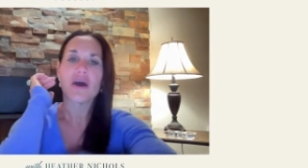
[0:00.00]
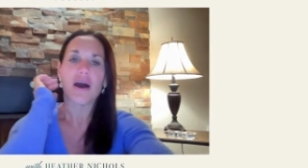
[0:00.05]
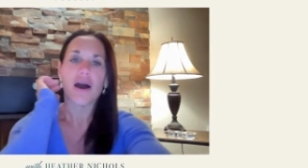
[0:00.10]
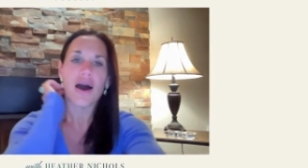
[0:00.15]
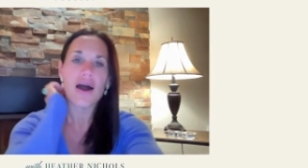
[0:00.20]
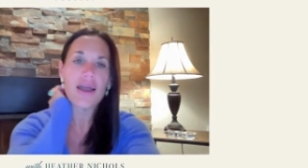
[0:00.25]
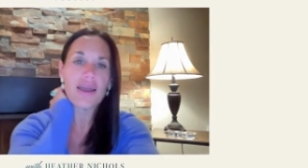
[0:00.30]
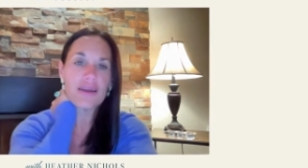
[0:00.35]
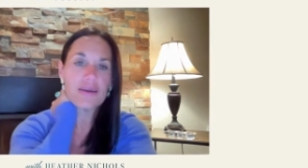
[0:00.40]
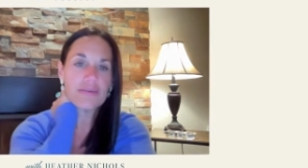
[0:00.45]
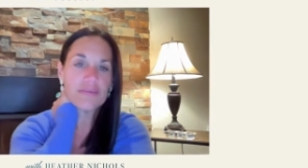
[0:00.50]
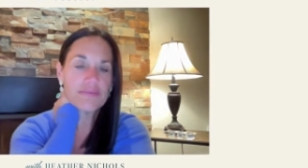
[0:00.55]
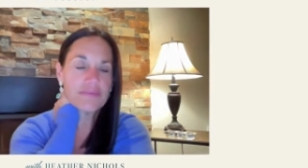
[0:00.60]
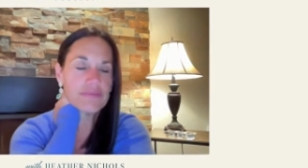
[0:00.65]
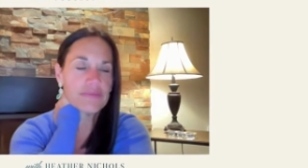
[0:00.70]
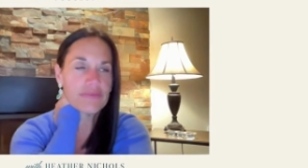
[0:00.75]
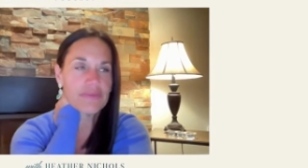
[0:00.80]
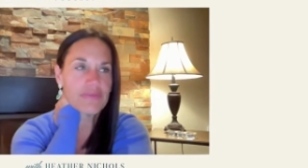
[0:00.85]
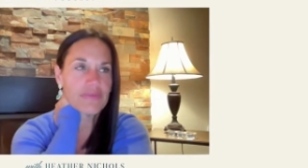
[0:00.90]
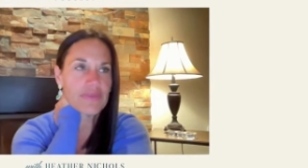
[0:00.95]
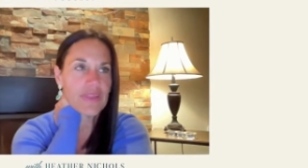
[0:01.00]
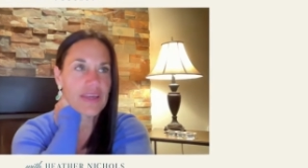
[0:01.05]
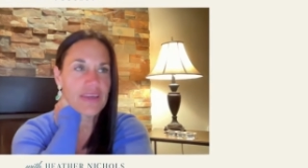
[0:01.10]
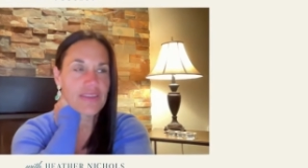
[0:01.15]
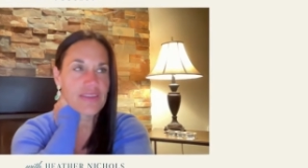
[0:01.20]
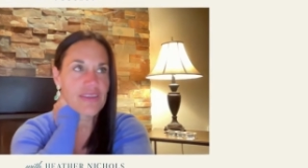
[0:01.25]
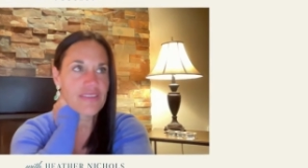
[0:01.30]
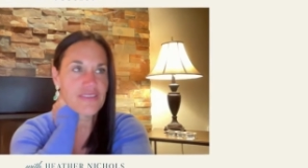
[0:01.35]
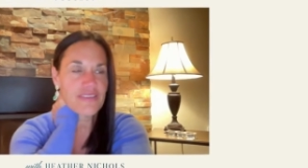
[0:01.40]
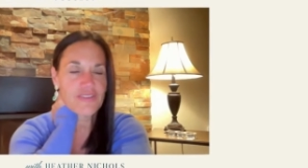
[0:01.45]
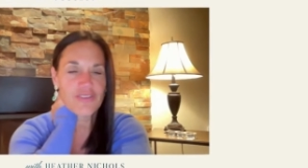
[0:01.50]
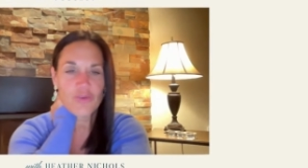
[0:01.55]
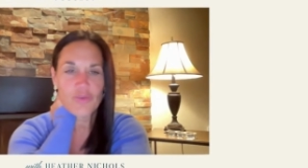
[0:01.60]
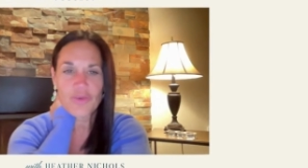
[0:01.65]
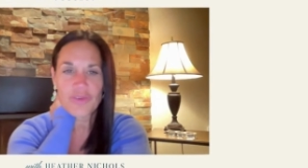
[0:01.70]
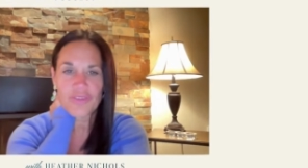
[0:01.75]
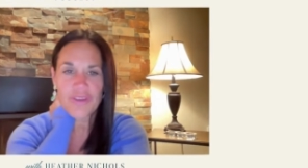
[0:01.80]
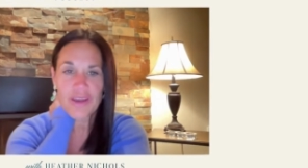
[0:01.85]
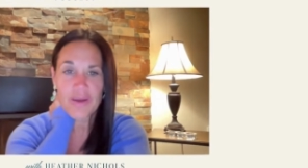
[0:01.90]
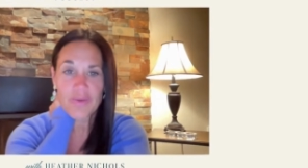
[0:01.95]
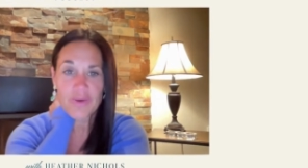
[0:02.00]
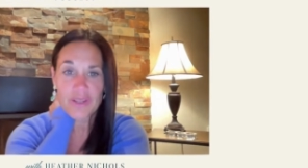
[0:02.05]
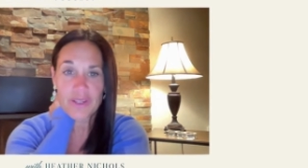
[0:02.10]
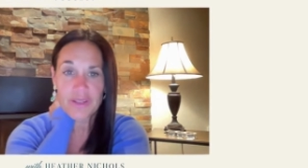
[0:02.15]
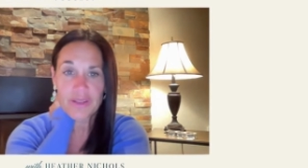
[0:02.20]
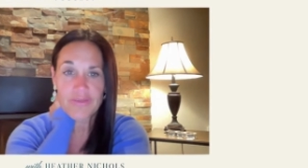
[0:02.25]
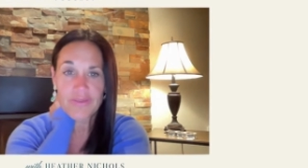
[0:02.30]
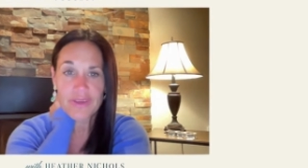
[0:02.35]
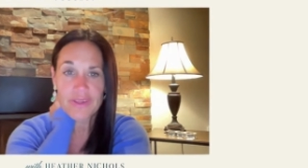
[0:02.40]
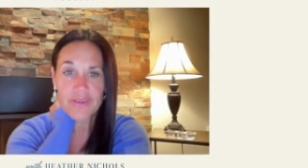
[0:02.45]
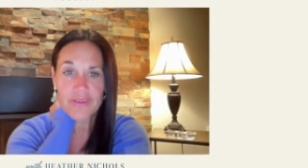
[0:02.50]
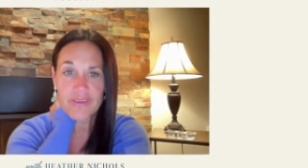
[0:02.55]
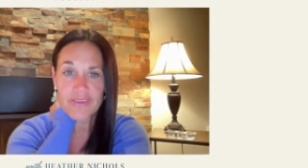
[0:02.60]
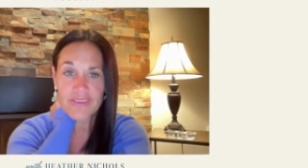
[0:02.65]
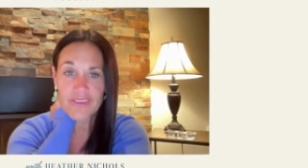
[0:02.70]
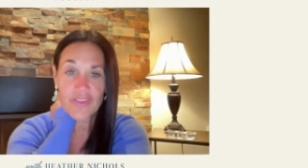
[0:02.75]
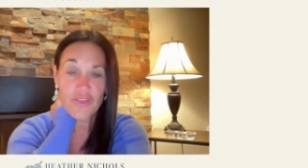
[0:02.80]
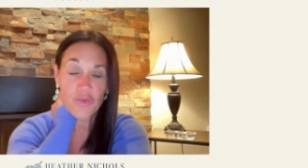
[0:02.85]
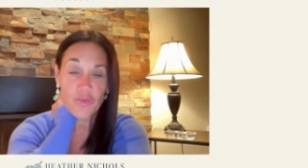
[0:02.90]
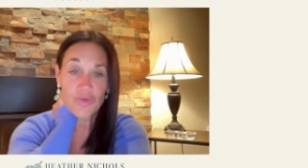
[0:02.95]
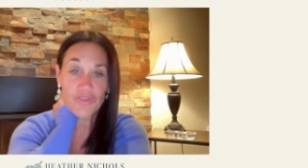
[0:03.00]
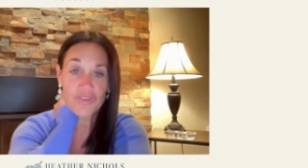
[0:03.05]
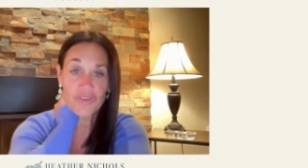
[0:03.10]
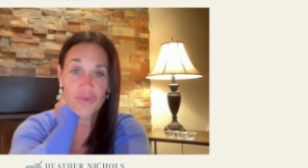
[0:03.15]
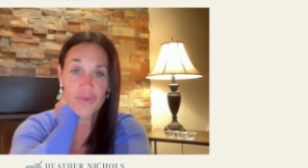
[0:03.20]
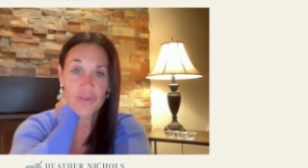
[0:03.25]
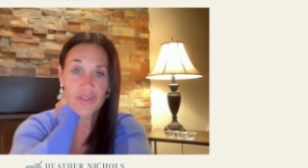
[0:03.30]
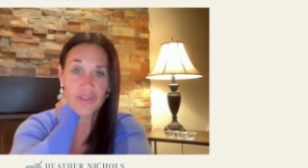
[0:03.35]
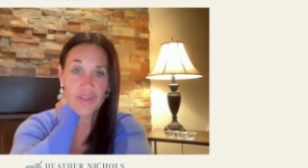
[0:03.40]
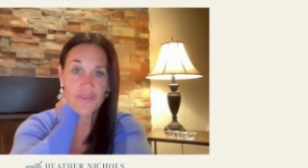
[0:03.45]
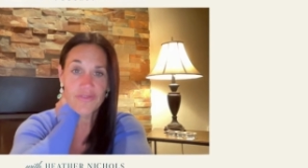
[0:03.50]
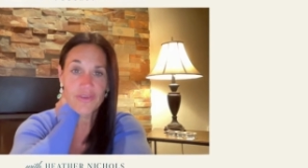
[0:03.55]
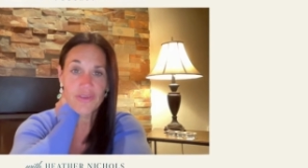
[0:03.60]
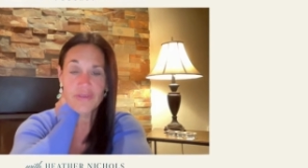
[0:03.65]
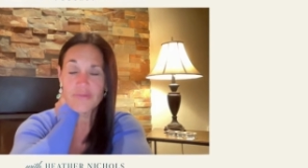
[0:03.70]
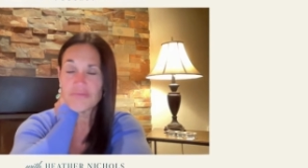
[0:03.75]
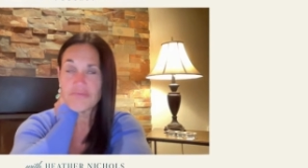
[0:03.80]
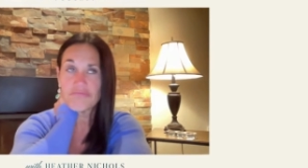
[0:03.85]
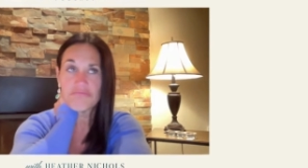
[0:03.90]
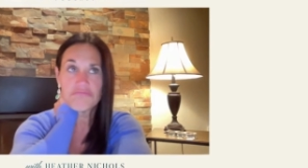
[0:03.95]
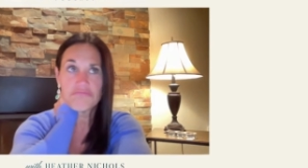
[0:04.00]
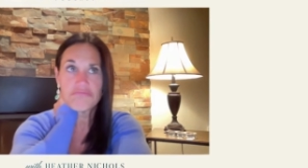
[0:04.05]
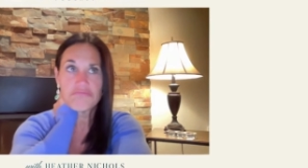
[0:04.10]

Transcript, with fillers: I am like, that's not the world I want to live in. Is that the world you want to live in?